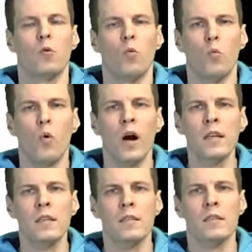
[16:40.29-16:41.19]
One
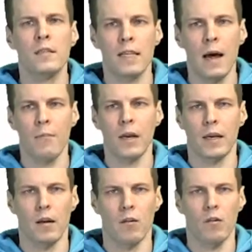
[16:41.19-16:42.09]
is sampling
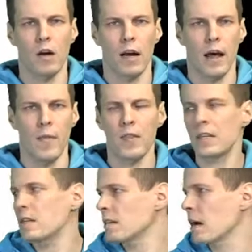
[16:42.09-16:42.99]
error, and
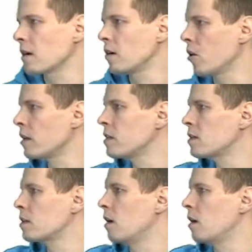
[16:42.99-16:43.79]
this is acknowledged